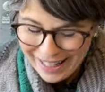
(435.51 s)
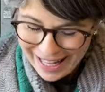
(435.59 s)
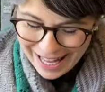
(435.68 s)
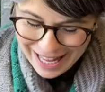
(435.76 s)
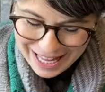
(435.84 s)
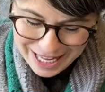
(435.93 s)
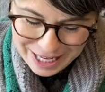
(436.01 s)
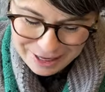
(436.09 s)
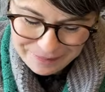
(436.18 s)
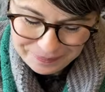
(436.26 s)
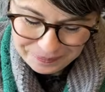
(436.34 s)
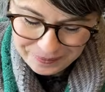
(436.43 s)

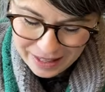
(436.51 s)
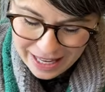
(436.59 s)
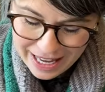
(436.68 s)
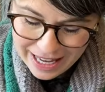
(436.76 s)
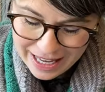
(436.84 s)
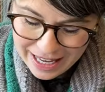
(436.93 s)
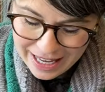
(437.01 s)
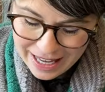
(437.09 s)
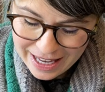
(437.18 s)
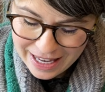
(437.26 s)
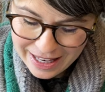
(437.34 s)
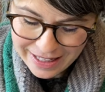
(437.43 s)
Um,
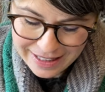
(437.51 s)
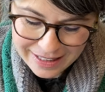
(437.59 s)
and